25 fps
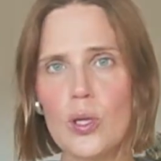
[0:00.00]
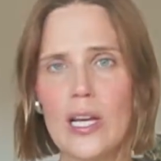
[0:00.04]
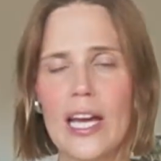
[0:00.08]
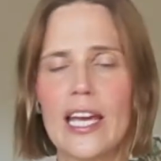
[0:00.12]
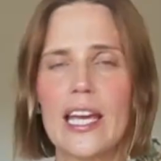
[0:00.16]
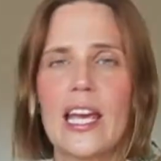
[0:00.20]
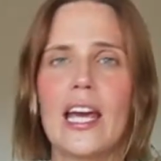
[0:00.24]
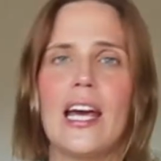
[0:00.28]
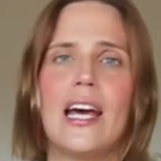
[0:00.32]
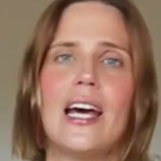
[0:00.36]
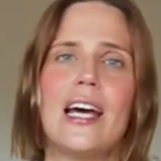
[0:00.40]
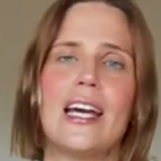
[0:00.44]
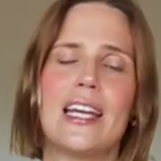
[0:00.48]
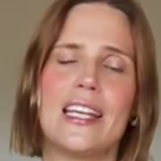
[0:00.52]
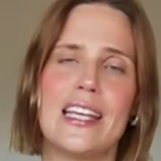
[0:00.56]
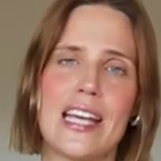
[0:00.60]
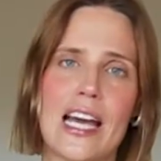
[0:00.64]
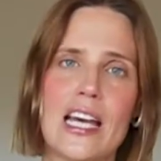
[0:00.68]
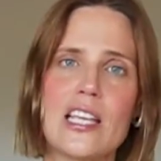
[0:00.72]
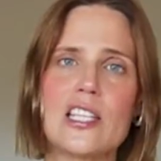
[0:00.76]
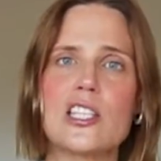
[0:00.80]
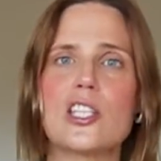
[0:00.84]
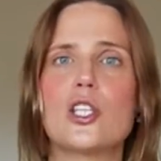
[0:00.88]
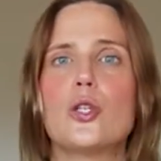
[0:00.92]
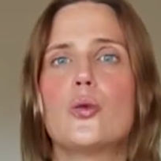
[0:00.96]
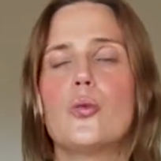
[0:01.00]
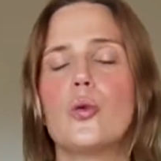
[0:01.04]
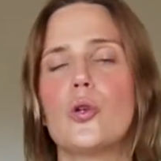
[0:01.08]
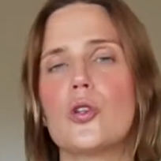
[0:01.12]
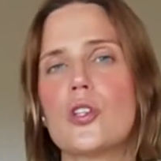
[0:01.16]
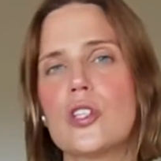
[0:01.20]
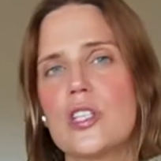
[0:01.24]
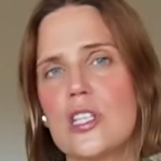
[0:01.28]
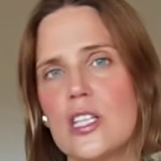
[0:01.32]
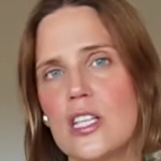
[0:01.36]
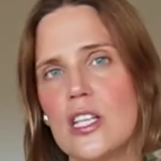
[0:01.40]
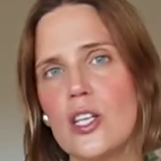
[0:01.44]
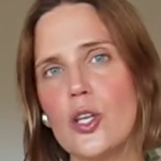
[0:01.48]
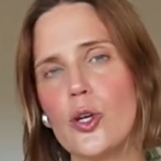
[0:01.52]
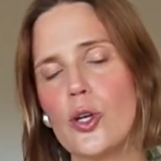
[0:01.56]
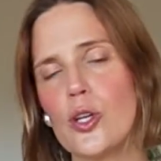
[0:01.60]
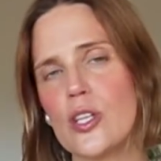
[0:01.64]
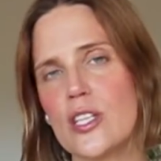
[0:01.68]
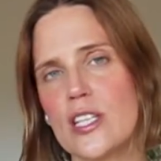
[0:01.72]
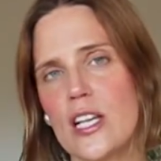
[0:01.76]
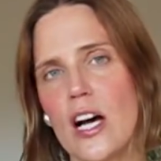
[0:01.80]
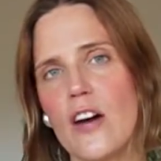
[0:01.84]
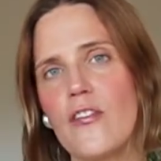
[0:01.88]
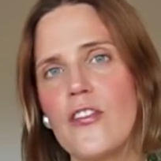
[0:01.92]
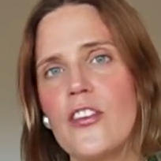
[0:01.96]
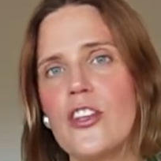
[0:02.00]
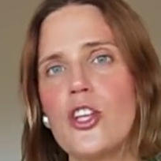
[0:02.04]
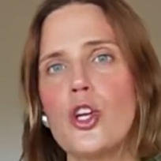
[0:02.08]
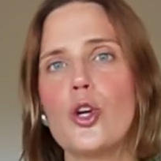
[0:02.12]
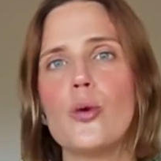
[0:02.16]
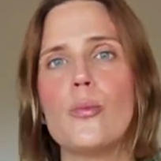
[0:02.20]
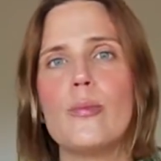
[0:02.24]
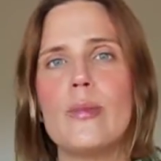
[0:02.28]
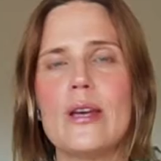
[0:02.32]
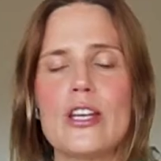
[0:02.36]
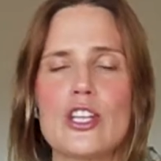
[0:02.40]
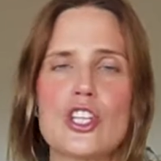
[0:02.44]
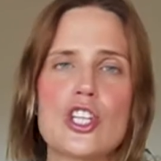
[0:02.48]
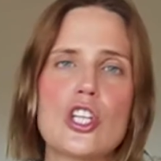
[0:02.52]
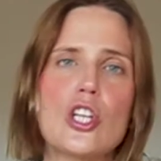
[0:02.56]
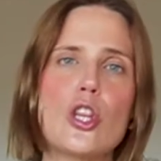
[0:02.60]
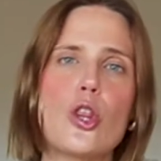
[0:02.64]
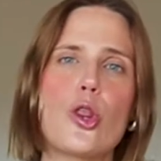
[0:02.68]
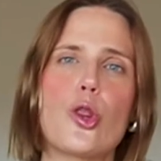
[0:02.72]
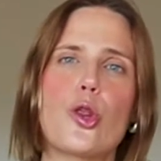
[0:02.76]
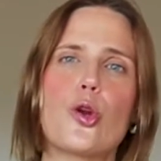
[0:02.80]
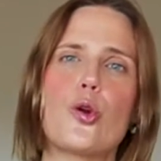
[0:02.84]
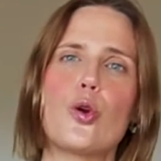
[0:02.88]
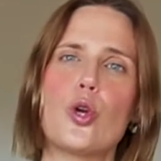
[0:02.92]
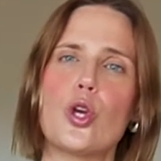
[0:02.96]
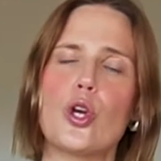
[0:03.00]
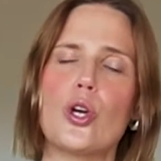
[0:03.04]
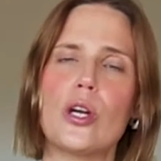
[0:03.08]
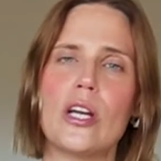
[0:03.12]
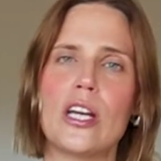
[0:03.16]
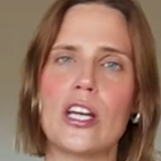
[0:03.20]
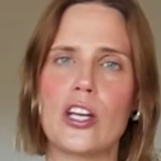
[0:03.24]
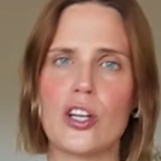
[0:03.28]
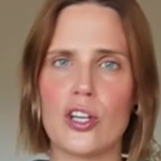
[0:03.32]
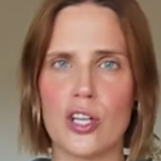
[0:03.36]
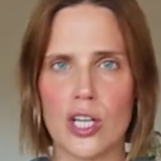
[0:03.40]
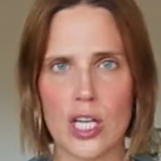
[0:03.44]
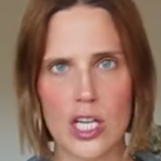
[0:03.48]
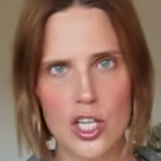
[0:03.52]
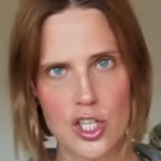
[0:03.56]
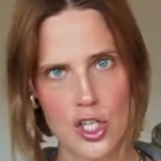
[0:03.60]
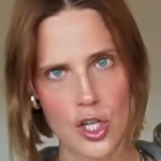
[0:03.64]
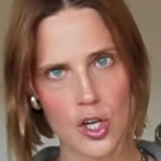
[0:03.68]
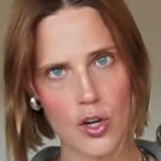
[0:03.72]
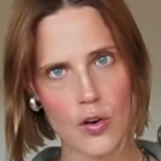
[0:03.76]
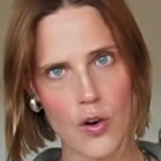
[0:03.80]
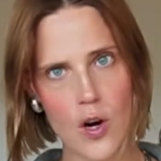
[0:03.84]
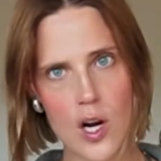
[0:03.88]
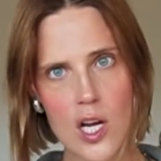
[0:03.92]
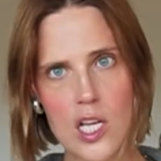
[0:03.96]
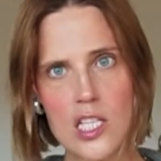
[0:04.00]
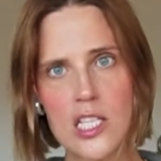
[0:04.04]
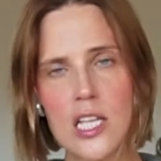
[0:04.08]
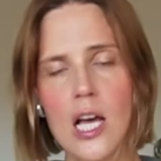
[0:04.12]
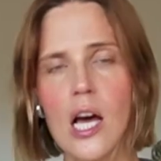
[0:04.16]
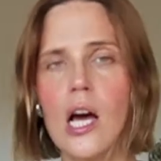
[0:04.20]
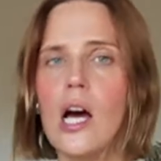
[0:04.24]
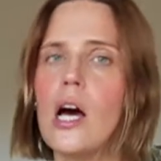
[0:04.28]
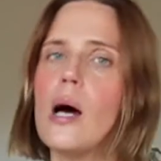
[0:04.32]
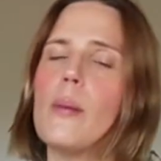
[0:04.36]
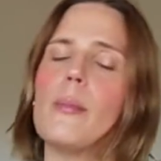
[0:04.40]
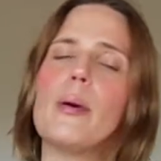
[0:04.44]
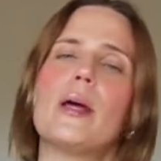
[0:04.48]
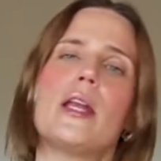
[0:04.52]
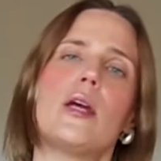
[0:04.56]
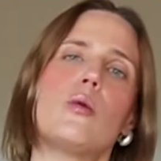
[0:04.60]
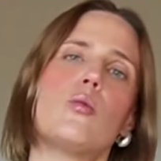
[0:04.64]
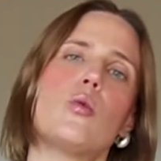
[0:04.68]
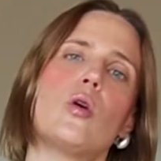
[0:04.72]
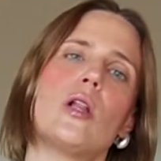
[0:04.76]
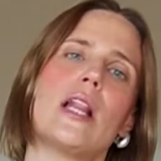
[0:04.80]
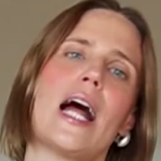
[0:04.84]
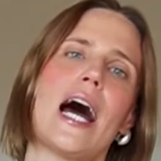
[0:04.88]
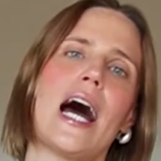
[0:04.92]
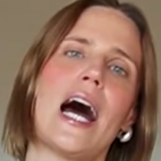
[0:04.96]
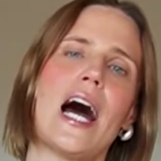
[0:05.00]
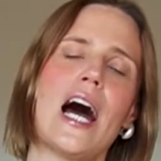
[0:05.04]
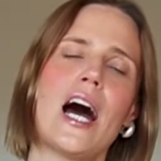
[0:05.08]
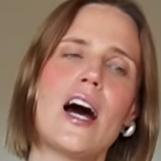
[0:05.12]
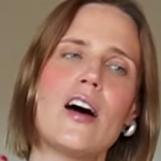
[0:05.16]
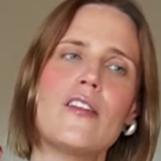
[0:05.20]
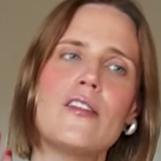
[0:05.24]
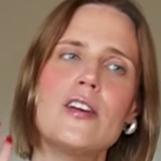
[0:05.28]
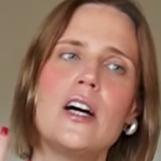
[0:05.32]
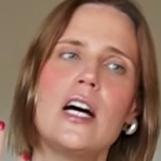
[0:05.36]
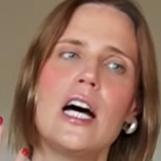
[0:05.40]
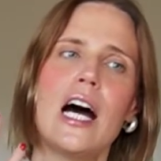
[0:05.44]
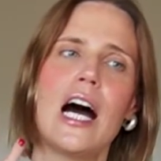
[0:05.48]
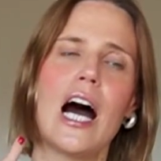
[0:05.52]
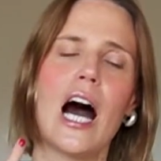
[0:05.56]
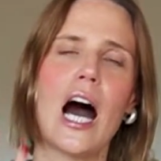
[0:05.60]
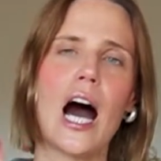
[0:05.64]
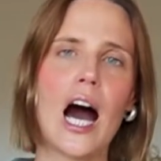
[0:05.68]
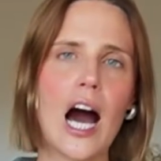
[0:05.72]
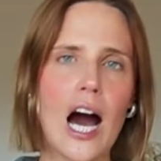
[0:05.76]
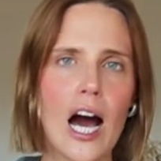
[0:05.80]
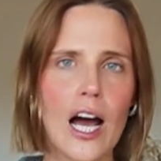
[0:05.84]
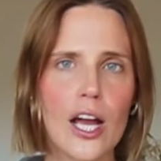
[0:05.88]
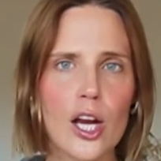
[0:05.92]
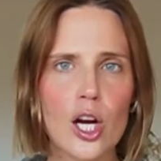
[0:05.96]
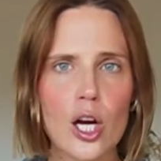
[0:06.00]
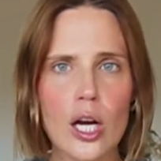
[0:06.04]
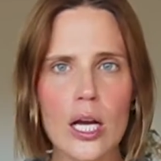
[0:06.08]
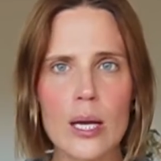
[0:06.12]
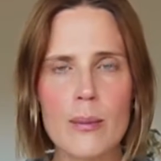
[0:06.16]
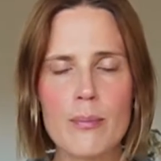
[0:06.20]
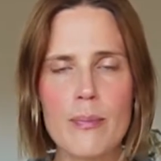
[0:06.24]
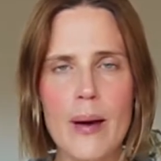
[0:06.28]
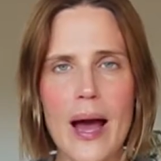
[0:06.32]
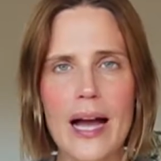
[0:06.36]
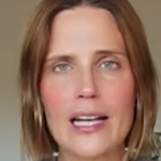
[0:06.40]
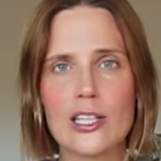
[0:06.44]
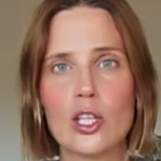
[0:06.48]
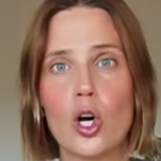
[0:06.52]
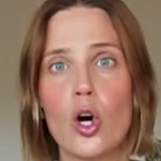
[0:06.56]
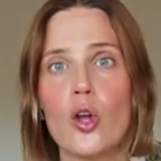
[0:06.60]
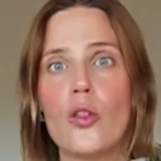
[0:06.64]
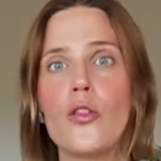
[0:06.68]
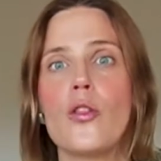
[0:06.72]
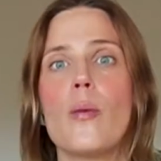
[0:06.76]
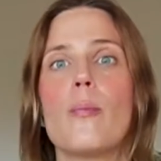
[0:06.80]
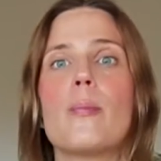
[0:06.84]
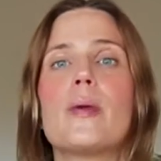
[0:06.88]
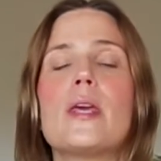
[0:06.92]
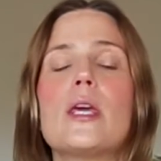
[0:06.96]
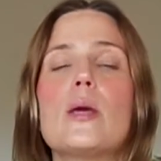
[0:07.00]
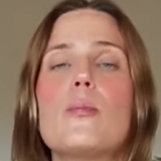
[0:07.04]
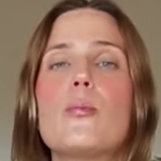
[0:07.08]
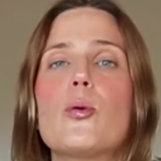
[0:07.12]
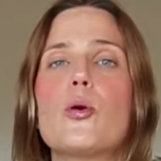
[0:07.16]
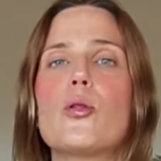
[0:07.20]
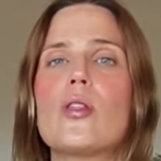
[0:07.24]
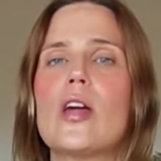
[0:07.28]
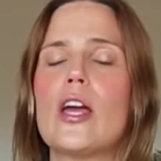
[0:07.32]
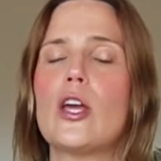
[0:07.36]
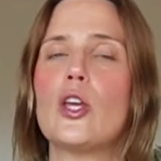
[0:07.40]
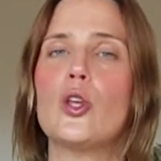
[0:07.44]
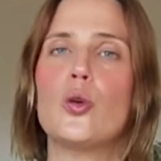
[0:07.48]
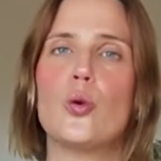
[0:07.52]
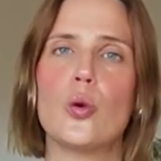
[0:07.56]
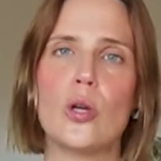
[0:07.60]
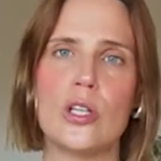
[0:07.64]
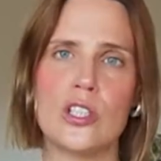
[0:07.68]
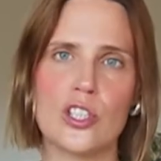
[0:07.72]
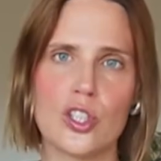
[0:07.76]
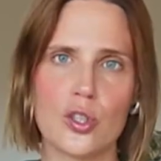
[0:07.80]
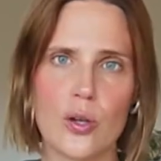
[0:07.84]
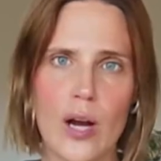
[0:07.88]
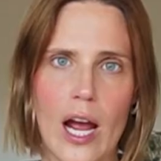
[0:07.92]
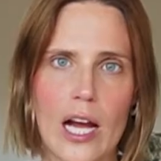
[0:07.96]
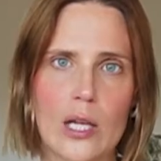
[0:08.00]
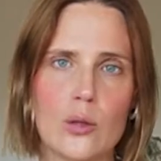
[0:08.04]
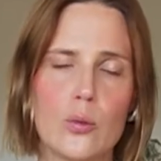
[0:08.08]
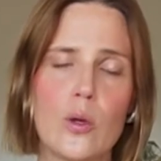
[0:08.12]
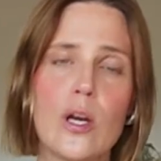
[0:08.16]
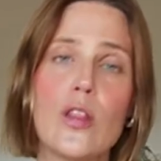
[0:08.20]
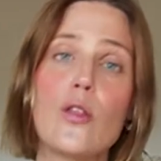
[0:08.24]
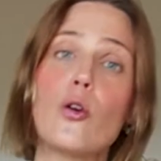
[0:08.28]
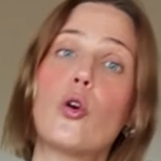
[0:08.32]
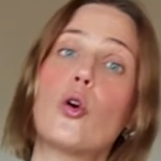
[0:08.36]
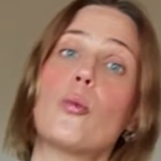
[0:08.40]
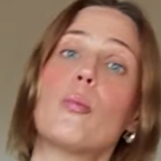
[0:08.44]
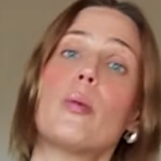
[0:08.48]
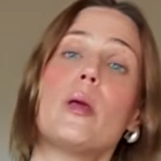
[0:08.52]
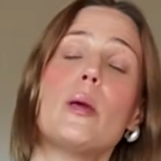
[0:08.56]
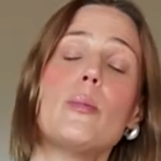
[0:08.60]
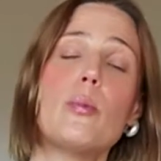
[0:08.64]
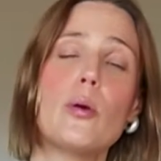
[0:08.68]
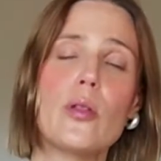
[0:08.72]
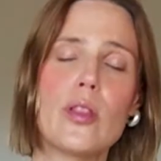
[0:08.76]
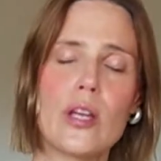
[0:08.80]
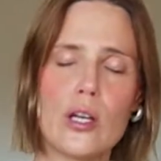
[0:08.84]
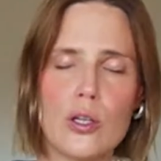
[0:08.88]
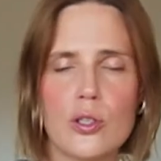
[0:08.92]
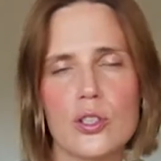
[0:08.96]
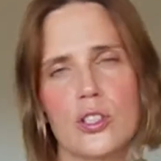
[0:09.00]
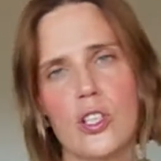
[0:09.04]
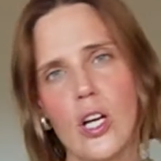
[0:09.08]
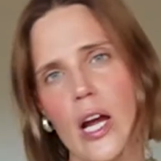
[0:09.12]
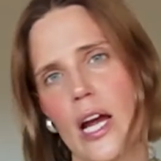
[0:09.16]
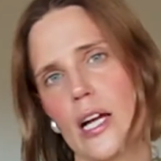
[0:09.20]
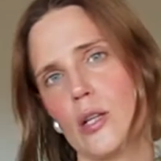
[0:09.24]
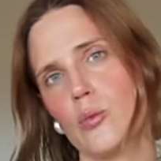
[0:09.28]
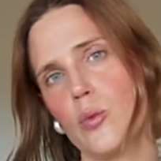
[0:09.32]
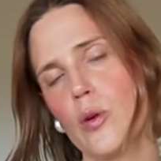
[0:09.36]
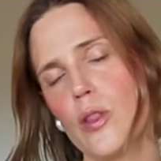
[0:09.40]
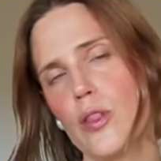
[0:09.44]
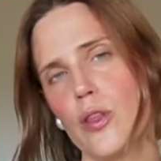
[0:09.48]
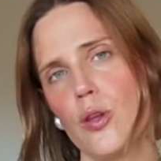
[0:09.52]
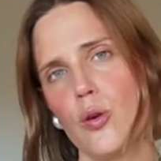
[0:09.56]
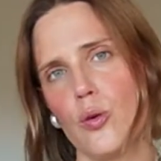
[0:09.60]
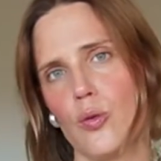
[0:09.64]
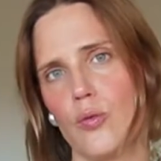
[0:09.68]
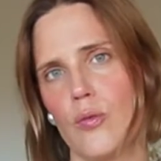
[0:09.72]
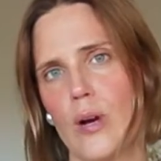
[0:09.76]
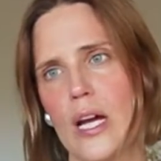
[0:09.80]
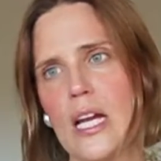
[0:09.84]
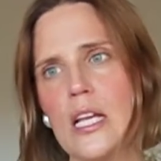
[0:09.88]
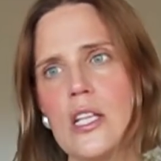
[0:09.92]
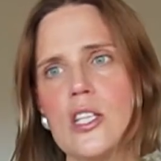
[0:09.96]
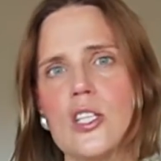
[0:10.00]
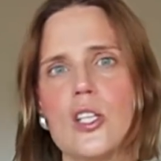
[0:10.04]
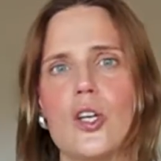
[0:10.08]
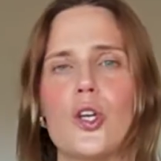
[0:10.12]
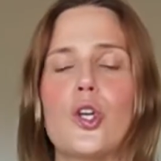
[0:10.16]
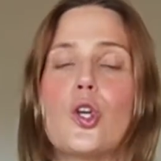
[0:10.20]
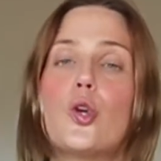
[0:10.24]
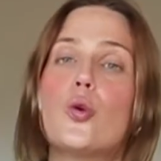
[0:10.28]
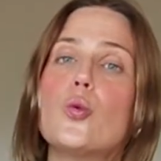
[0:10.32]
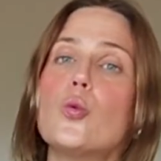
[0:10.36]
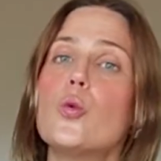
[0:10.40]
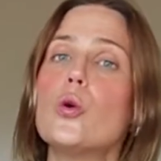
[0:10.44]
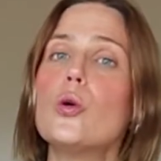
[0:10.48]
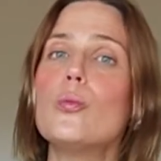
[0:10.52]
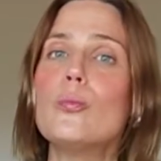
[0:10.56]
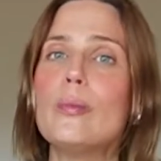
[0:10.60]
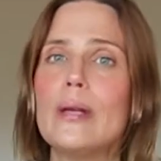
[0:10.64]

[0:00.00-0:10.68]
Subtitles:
Like, yes, you will see yourself and your mission through your Incarnation Cross, but it will have a higher impact on the people that you interact with or people that interact with you, right? So you will